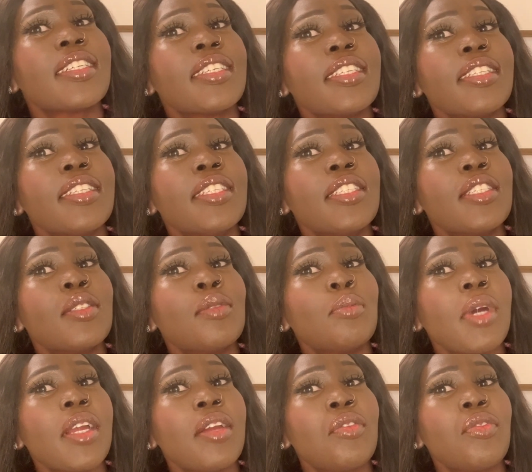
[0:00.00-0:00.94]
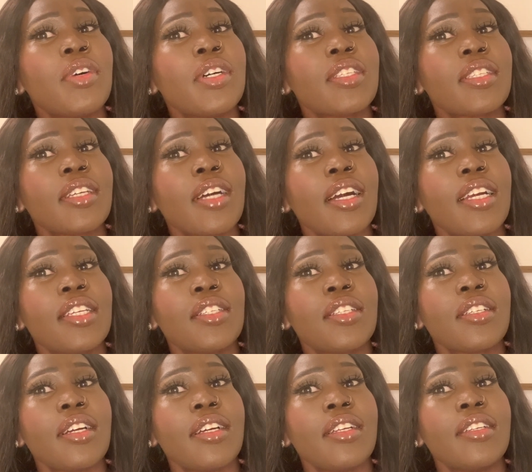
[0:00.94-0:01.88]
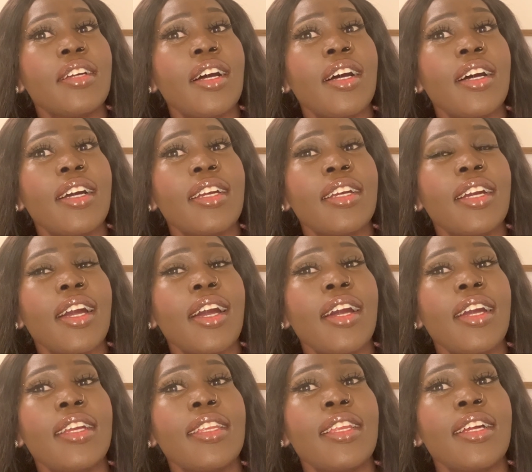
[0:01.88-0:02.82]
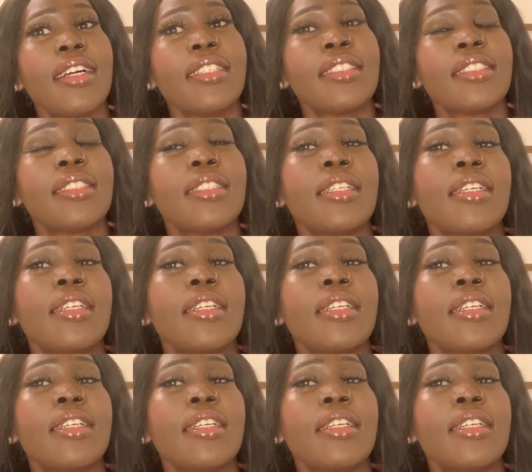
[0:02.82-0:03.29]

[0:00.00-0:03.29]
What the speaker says: This is my first eyelash.